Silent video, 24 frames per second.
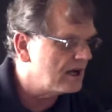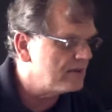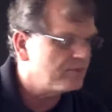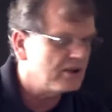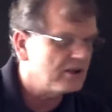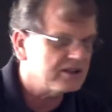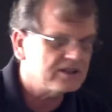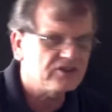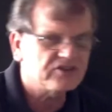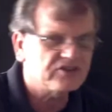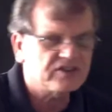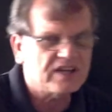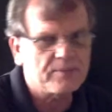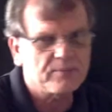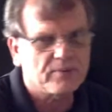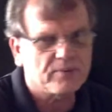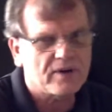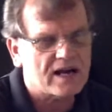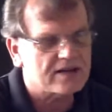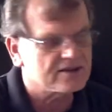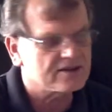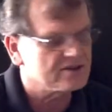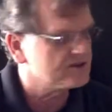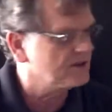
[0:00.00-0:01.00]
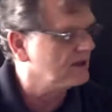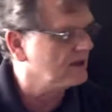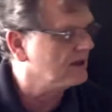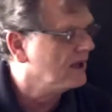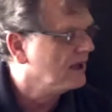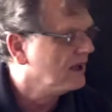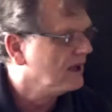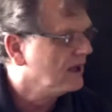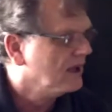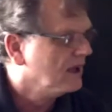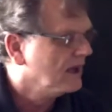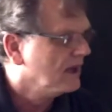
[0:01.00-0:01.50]
but just keep practicing.
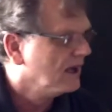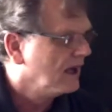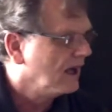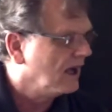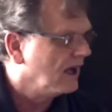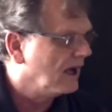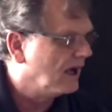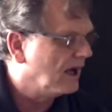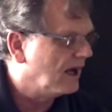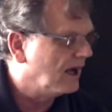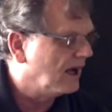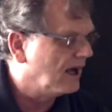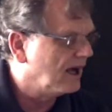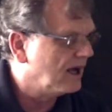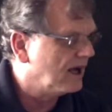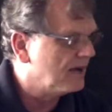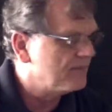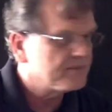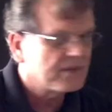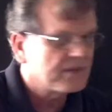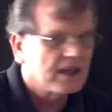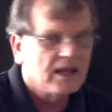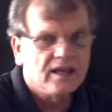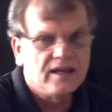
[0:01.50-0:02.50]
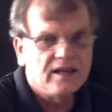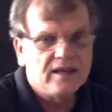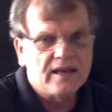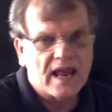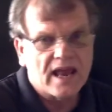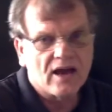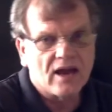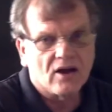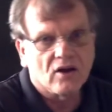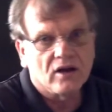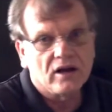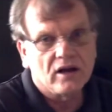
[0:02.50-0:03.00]

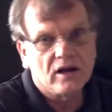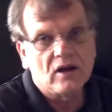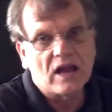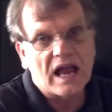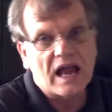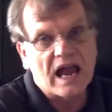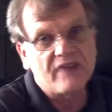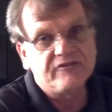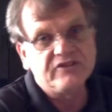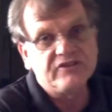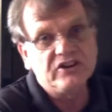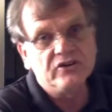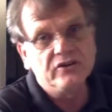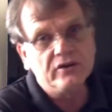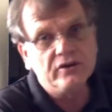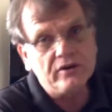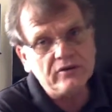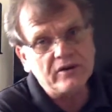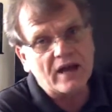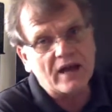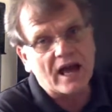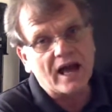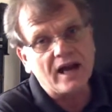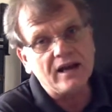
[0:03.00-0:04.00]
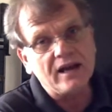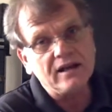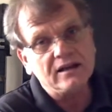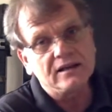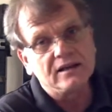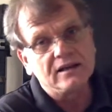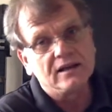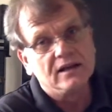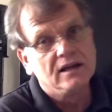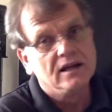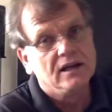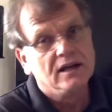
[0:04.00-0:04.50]
Now, after you do that,
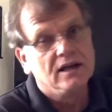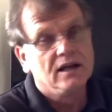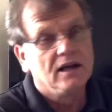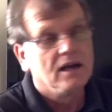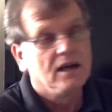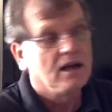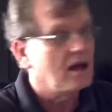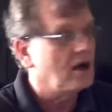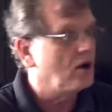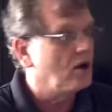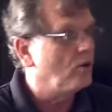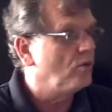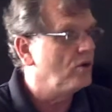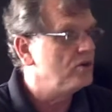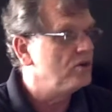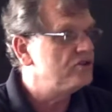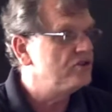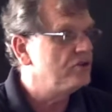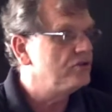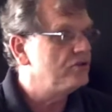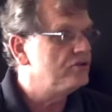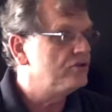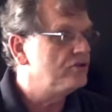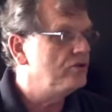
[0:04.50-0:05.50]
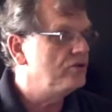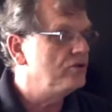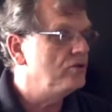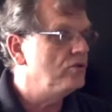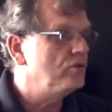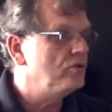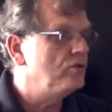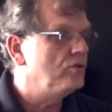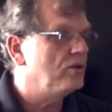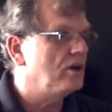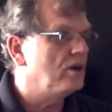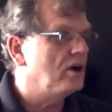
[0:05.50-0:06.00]
I want you
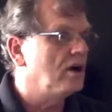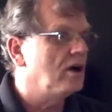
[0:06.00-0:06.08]
to